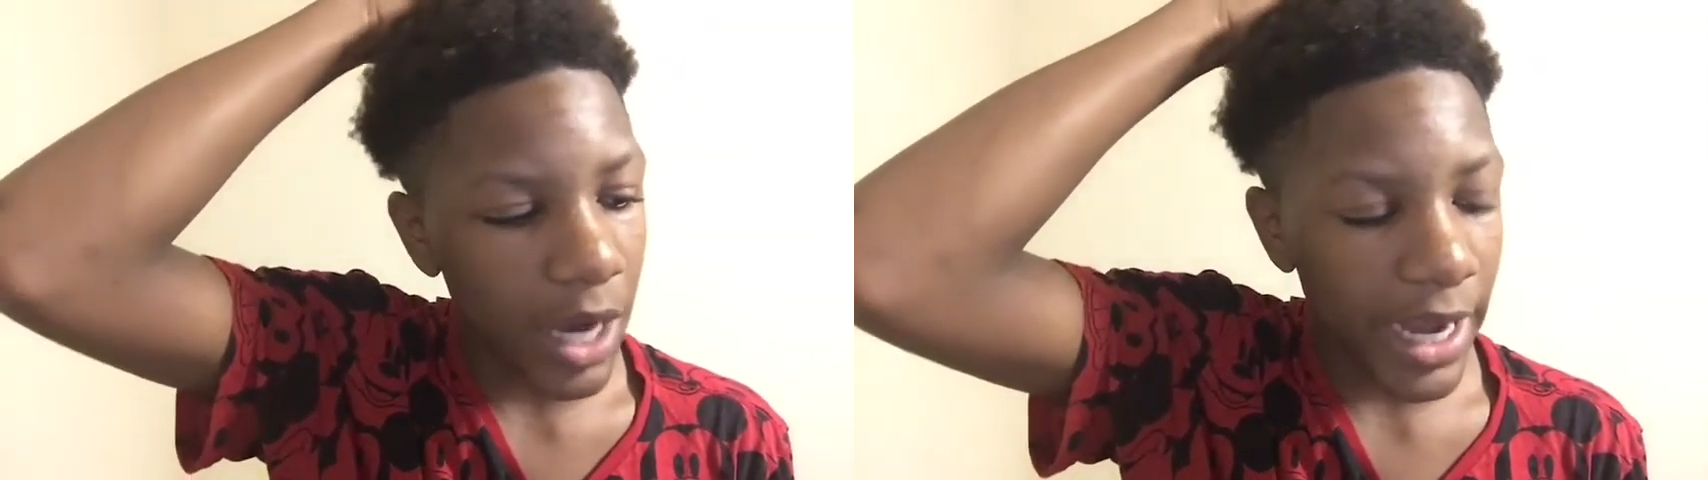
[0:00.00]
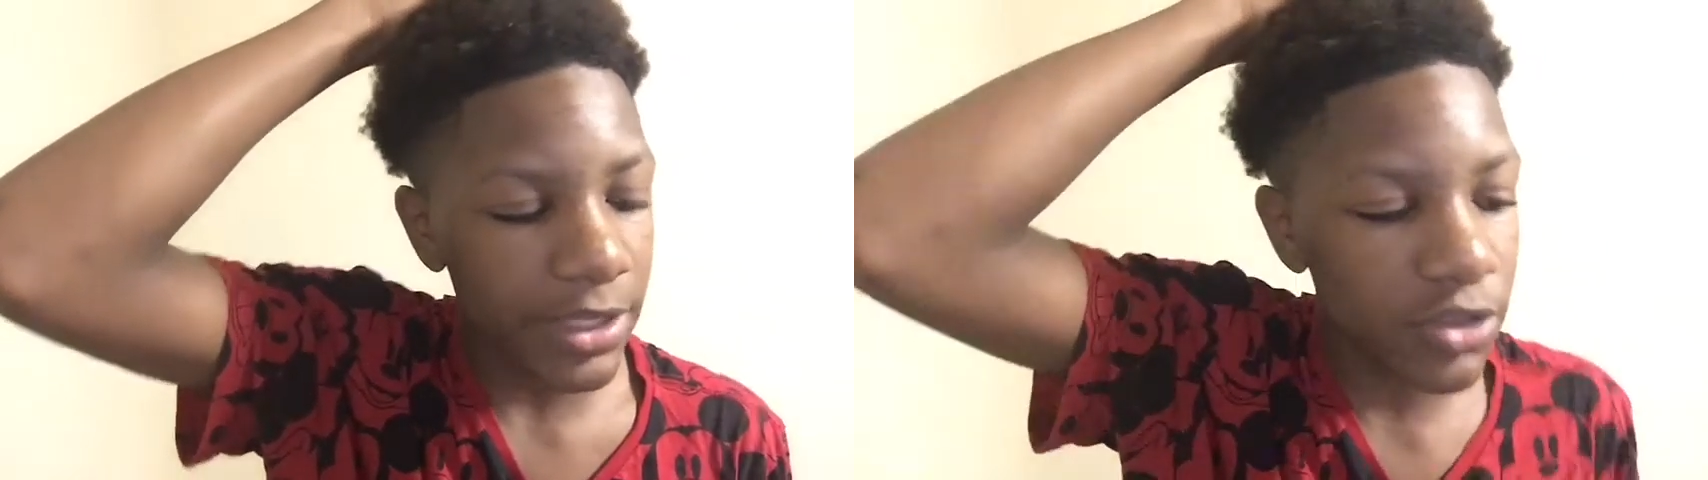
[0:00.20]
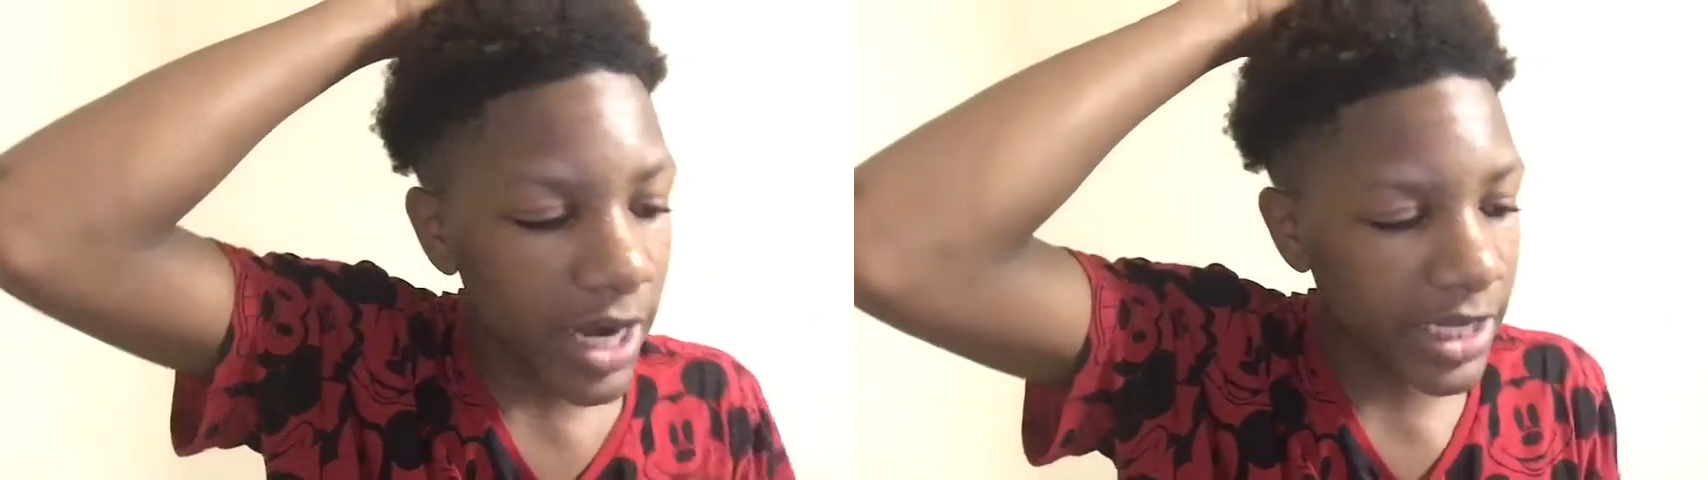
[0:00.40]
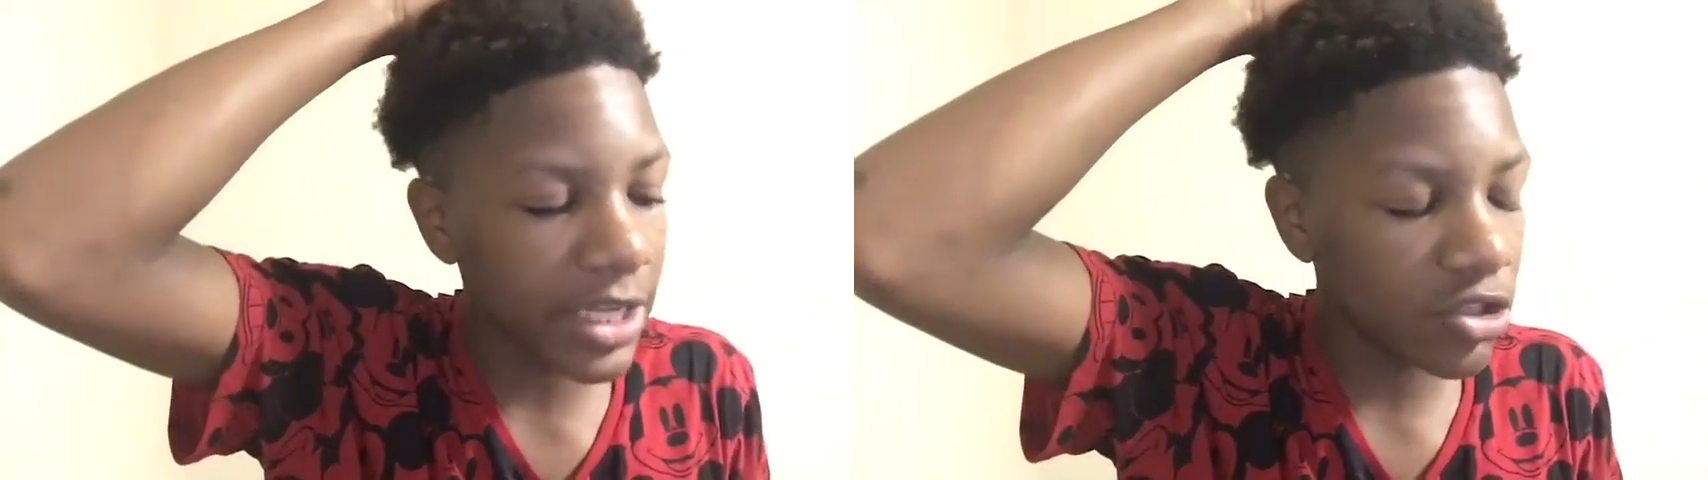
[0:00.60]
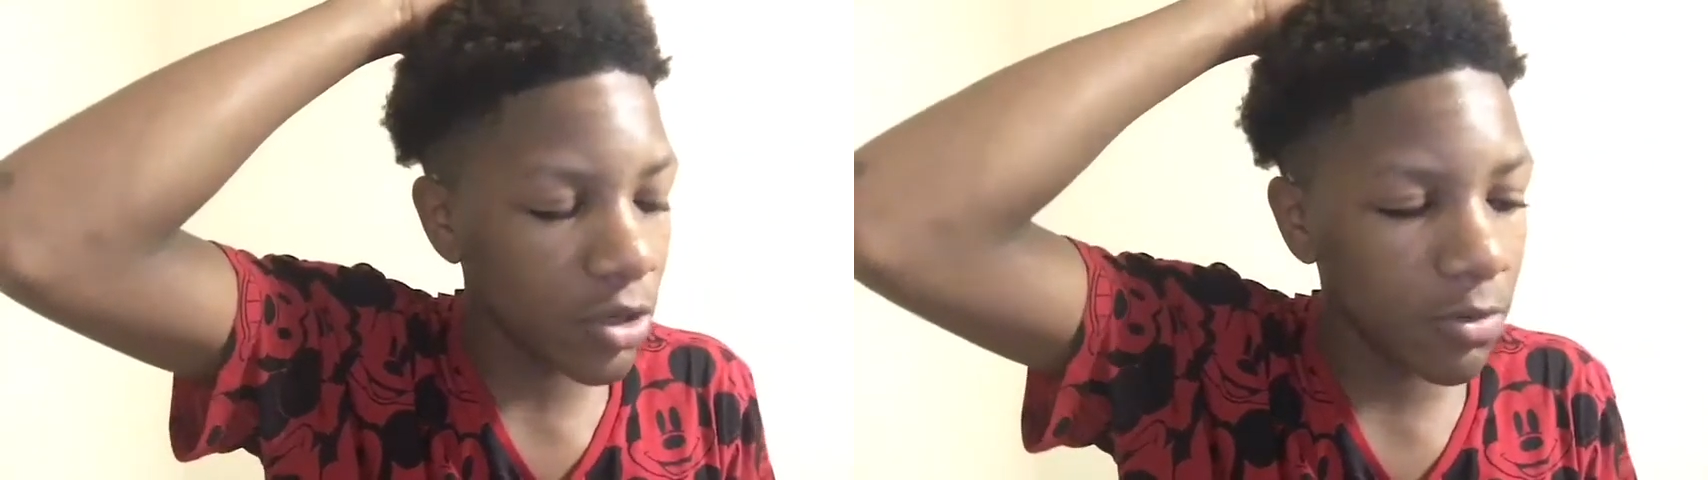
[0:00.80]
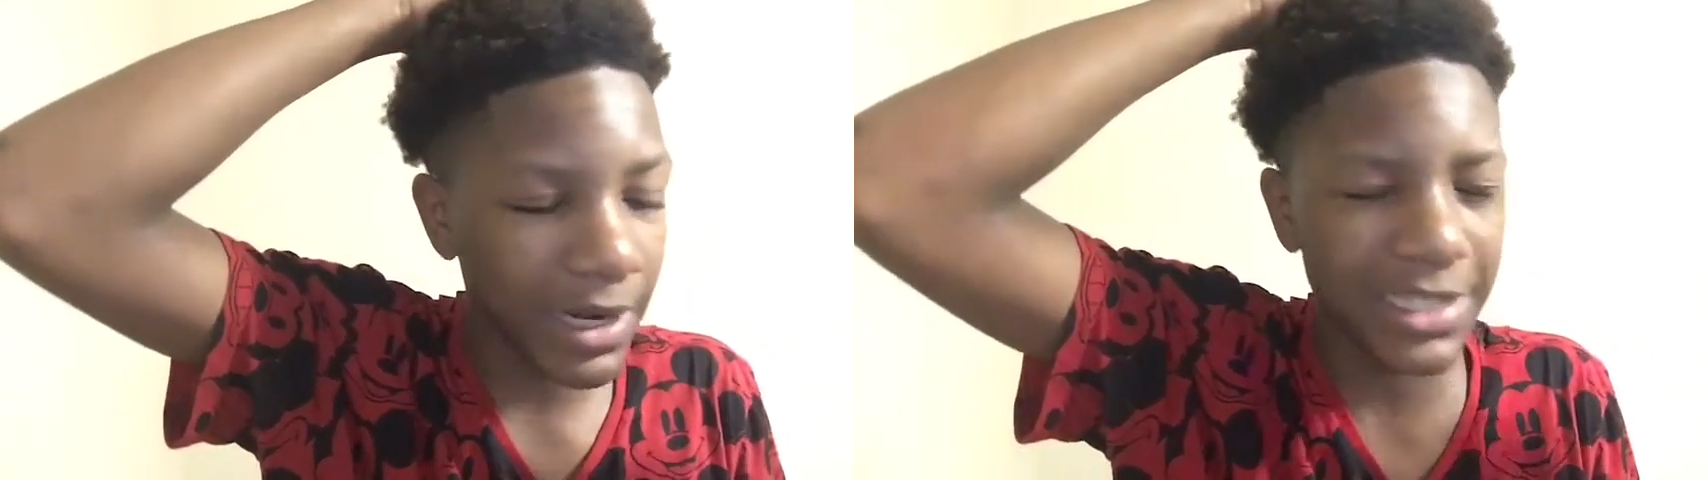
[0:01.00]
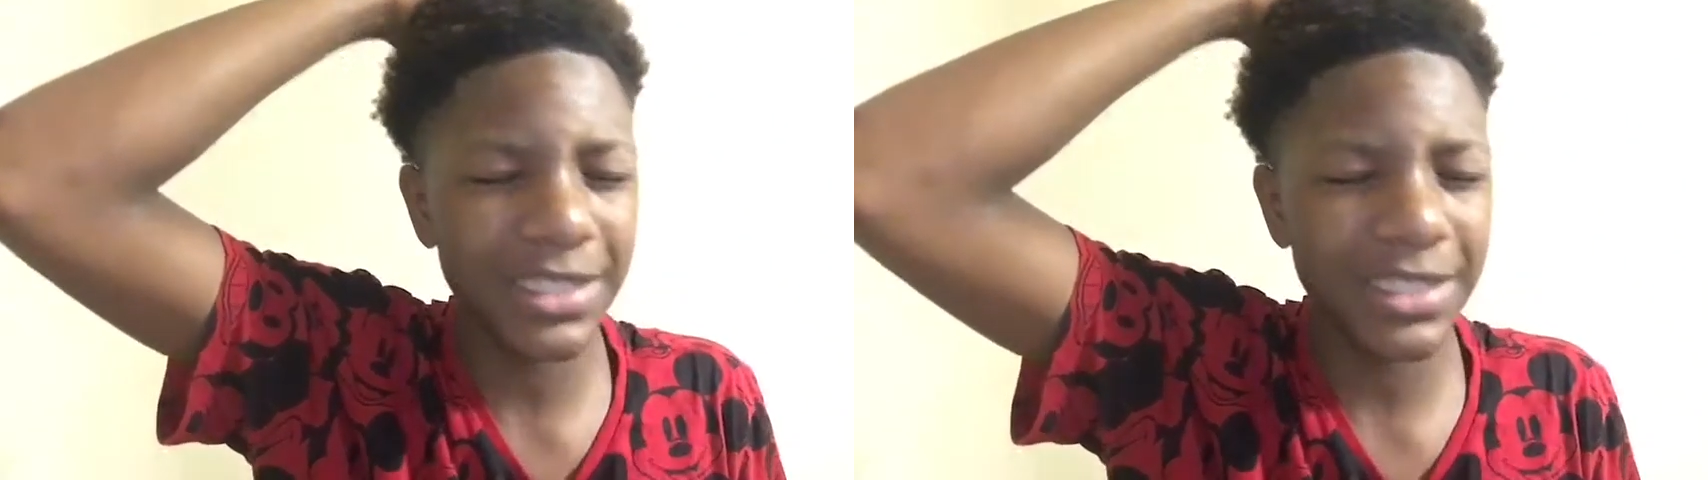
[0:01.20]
I ain't try to get in trouble, but I